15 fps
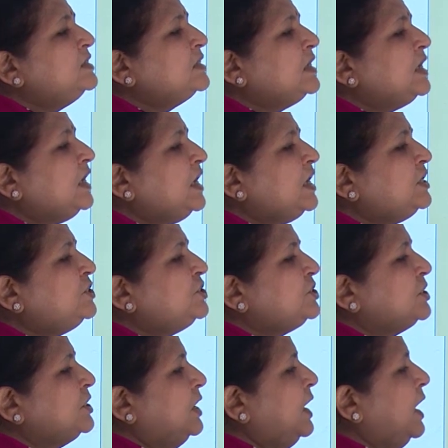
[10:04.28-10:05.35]

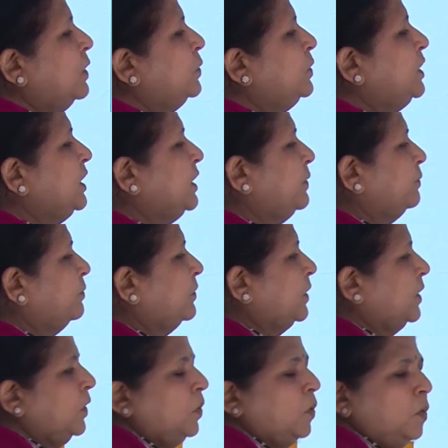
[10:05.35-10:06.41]
screeched loudly.
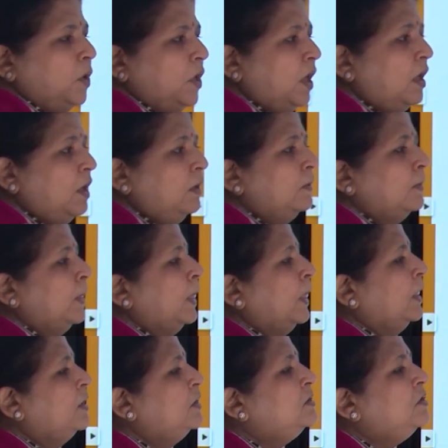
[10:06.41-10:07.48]
Okay.
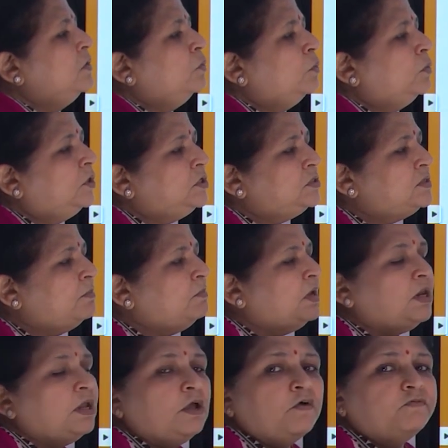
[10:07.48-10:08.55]
What is the
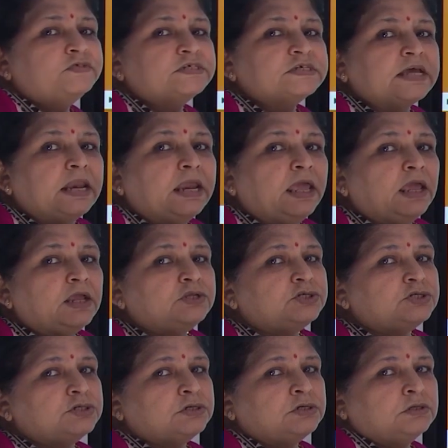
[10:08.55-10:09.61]
meaning of
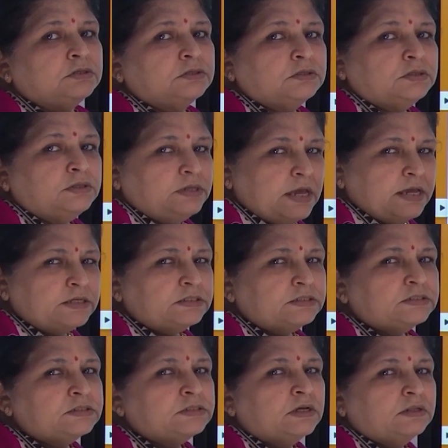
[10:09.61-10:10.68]
screeched?
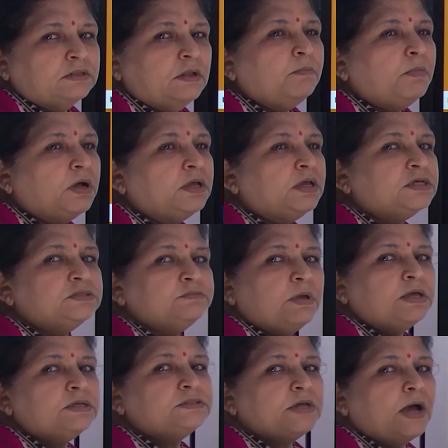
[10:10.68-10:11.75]
Yes. The monkeys
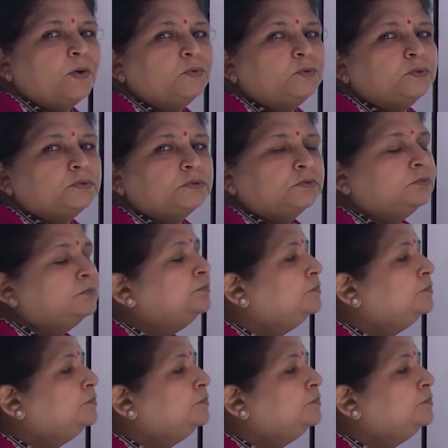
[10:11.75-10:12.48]
make sound, no?